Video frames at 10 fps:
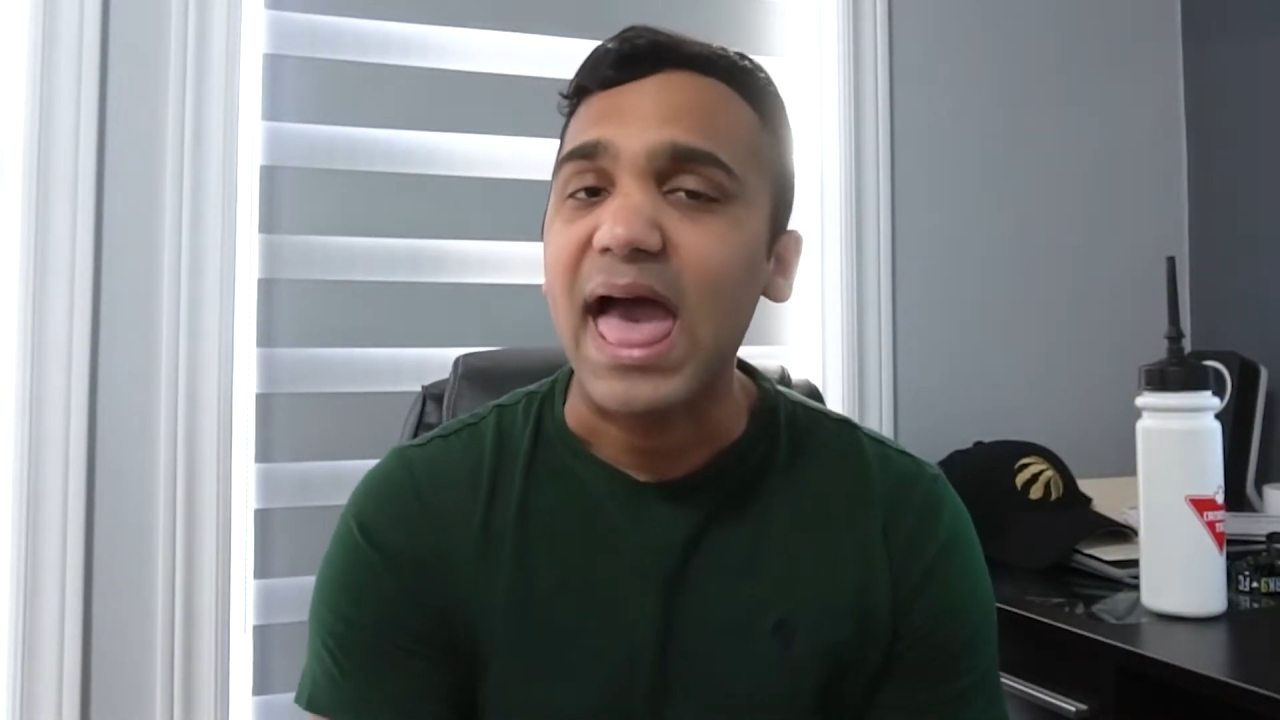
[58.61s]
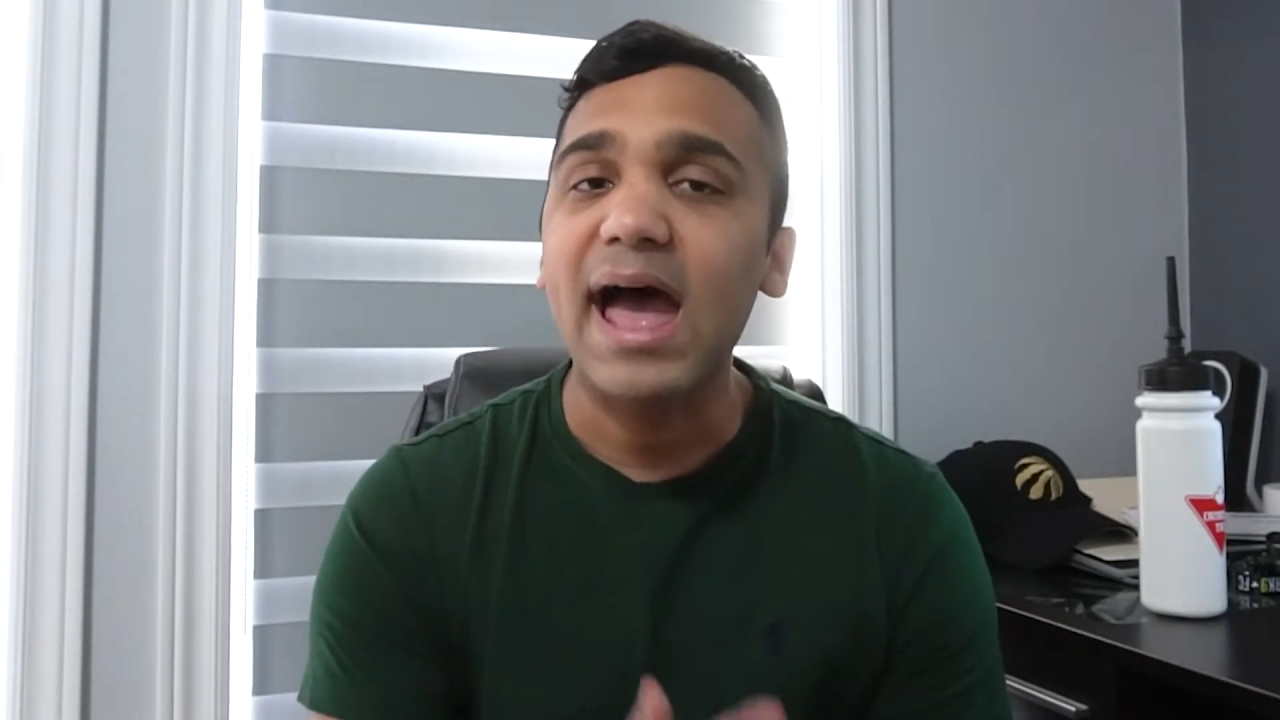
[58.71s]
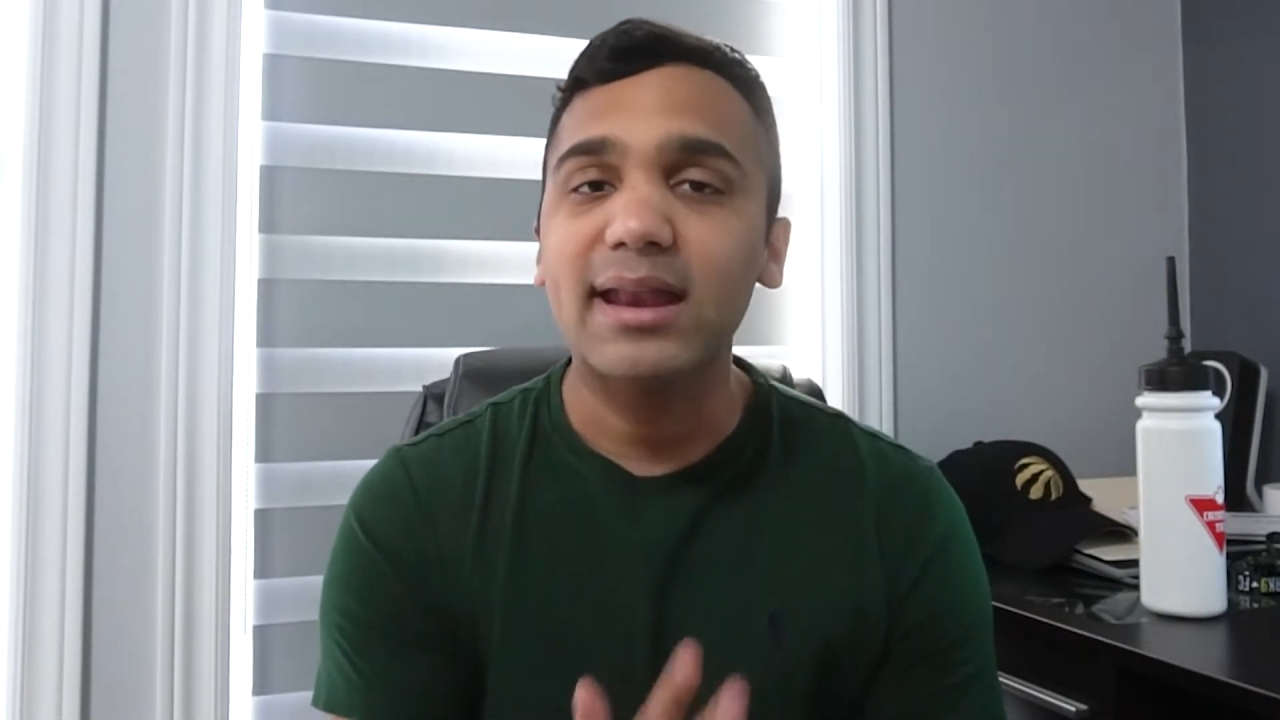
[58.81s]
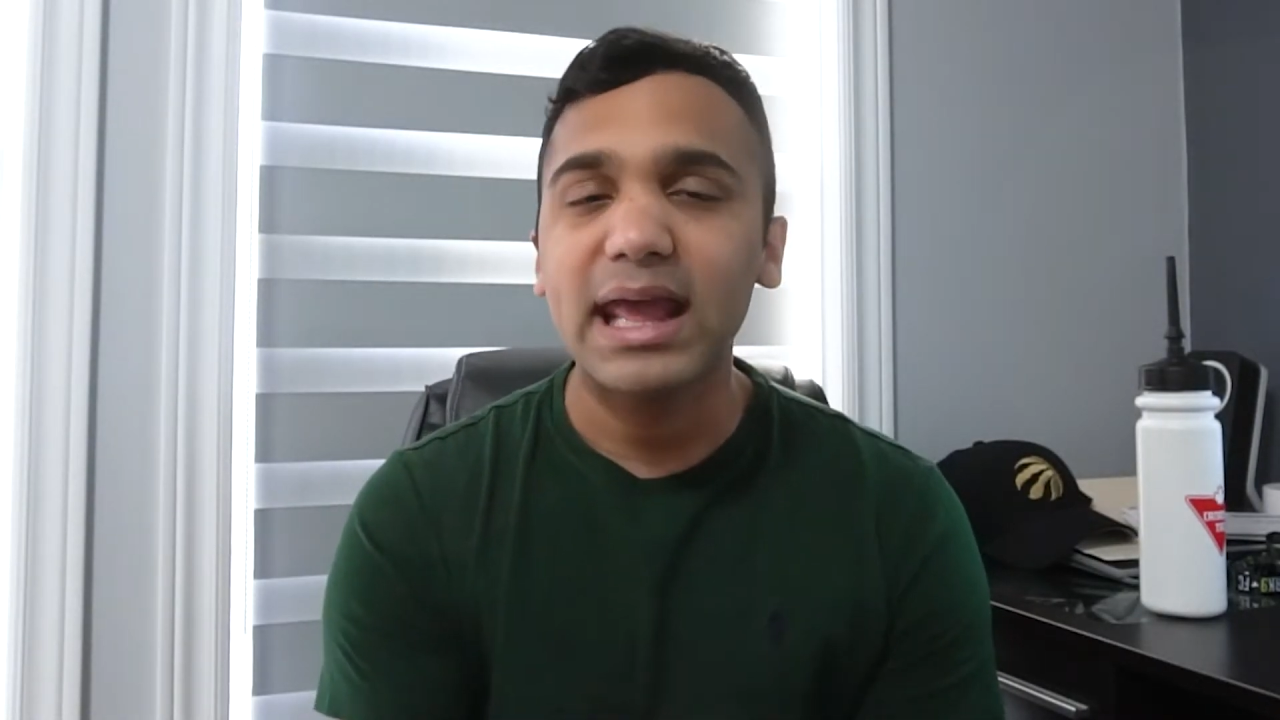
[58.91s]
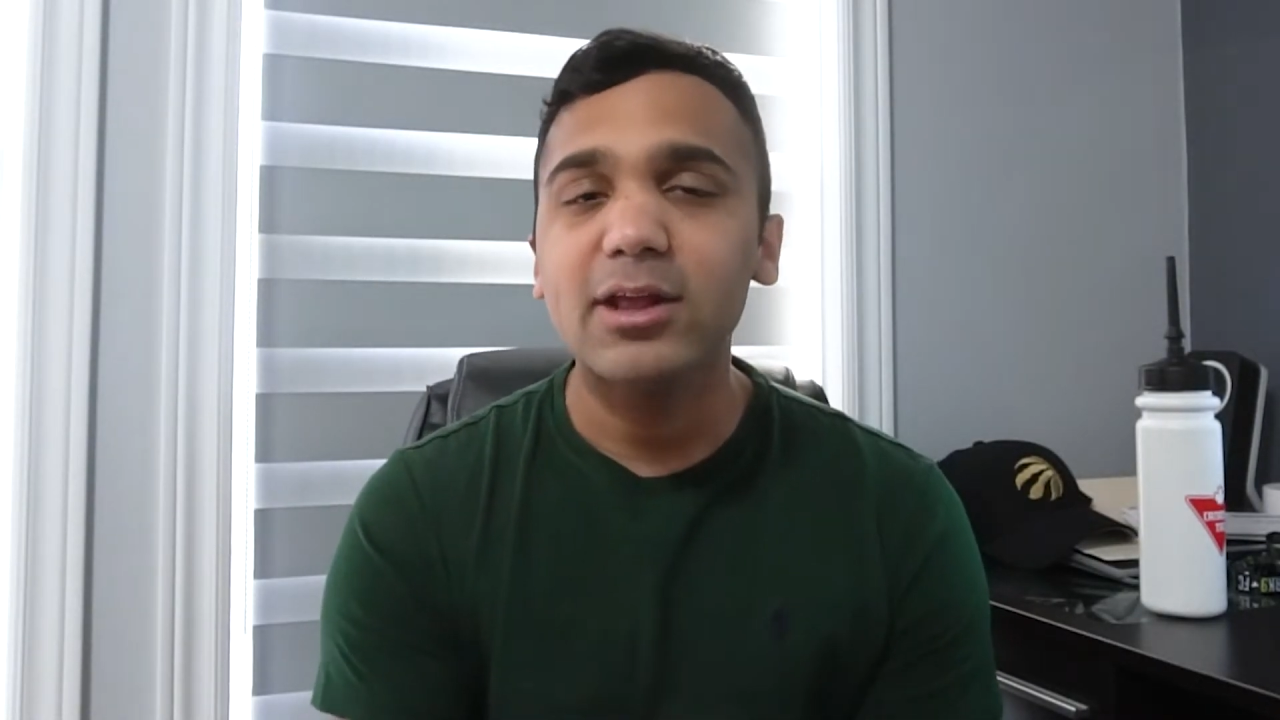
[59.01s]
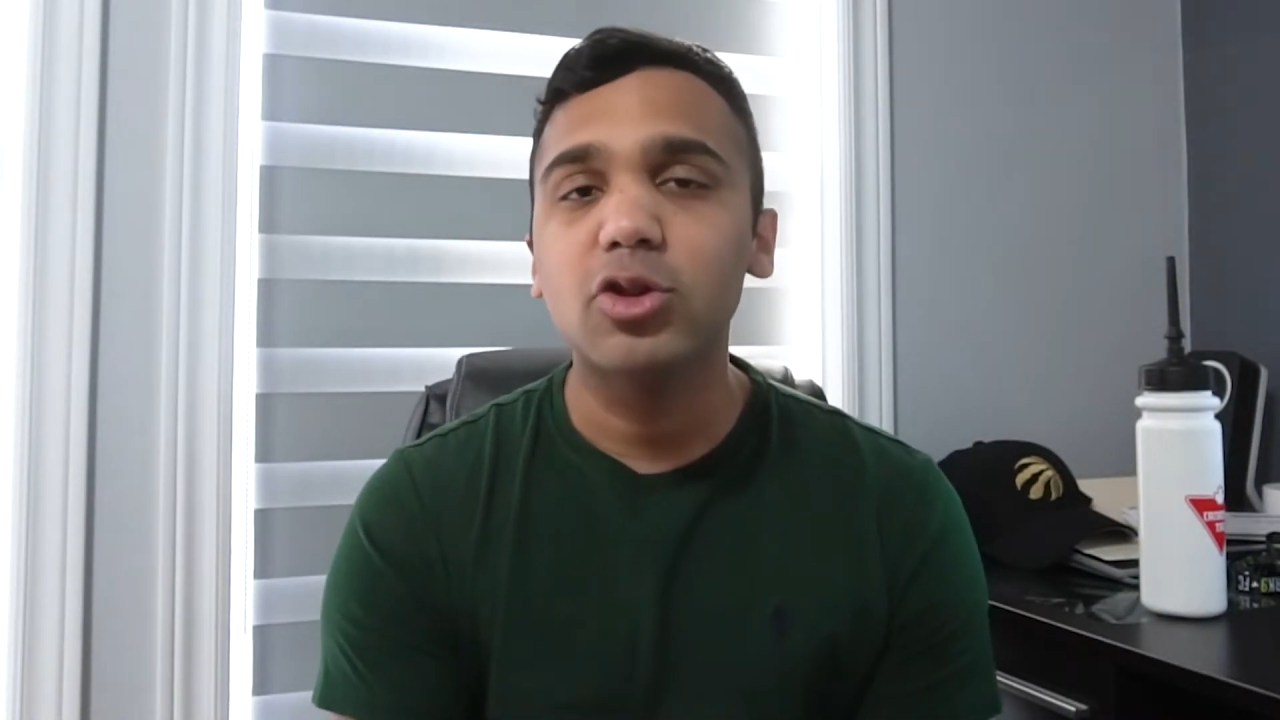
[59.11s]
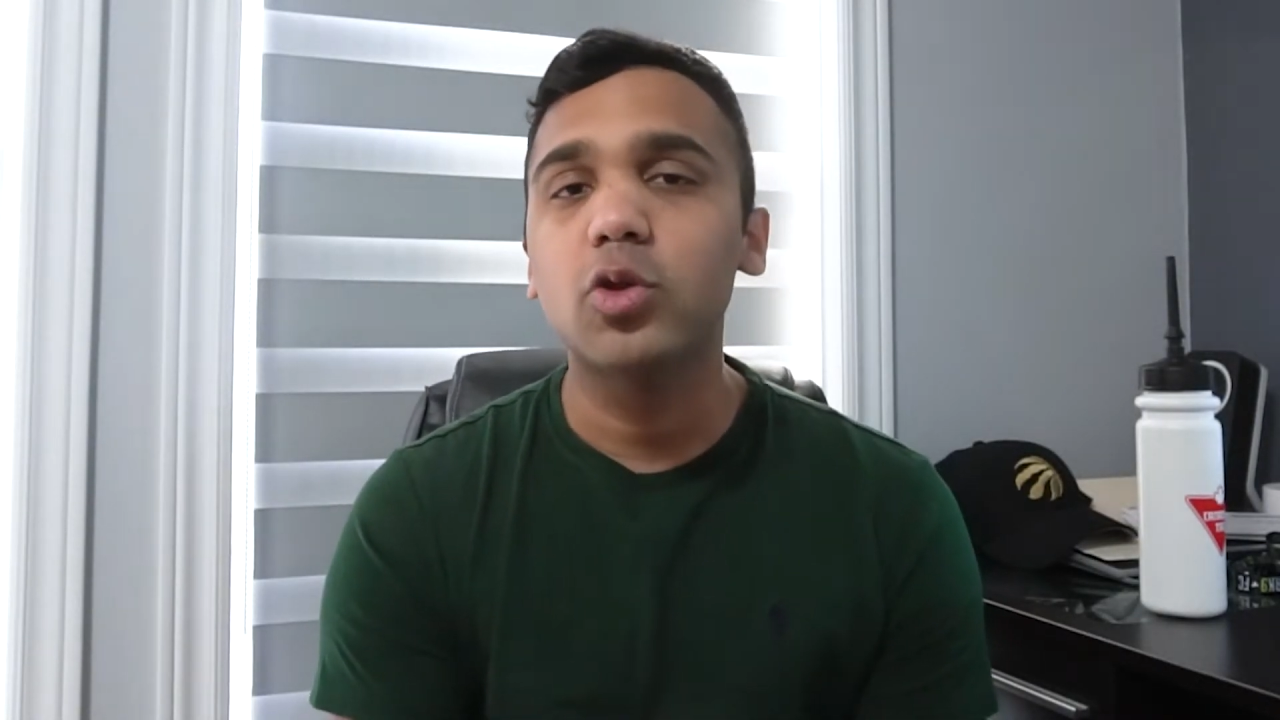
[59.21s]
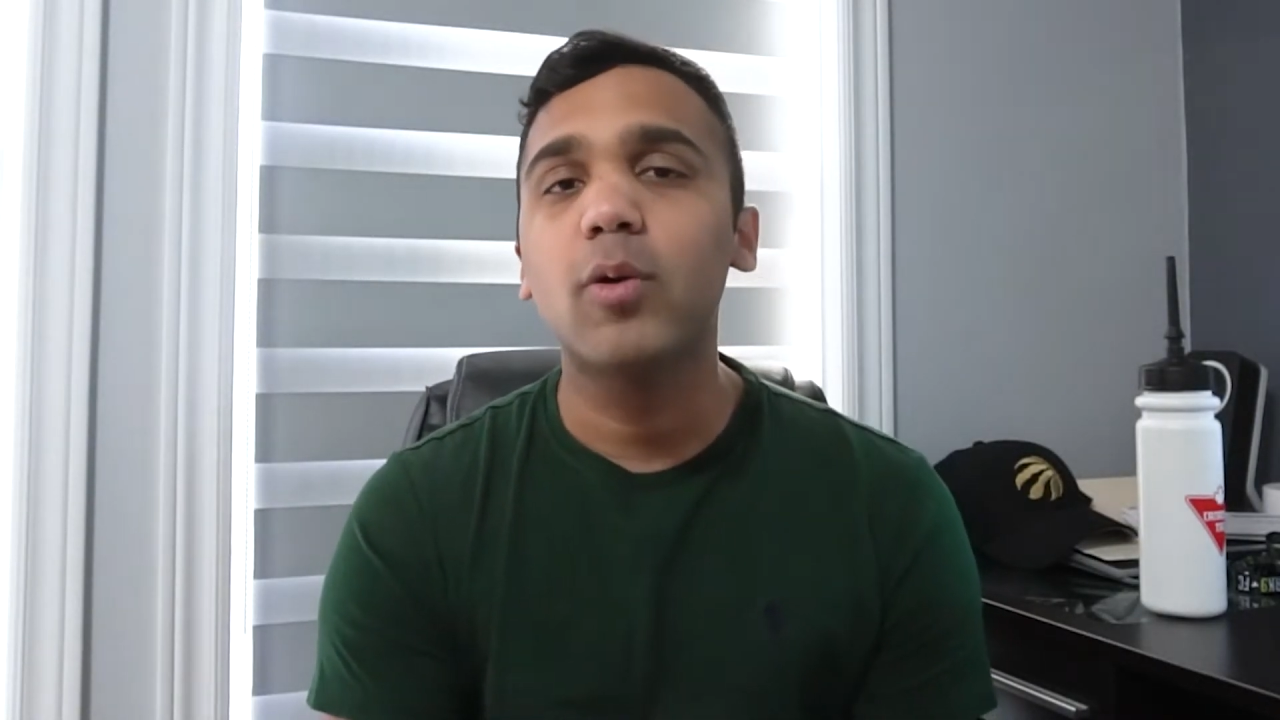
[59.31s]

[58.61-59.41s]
At age